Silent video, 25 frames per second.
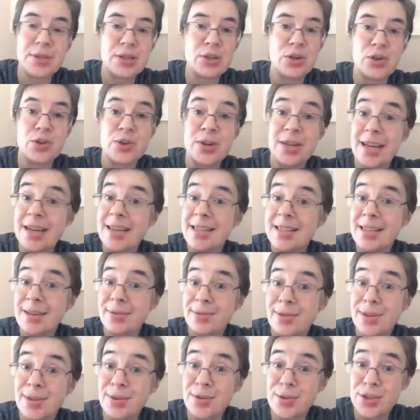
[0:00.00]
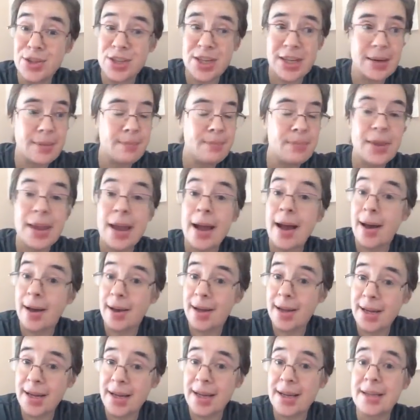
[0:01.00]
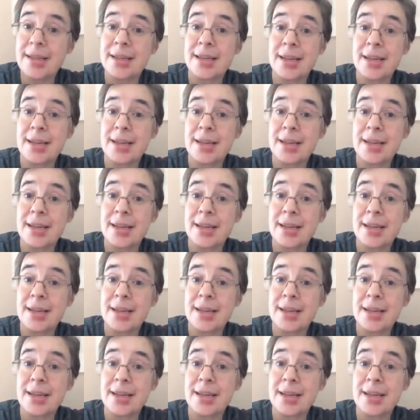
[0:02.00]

to your next evolution, i.e.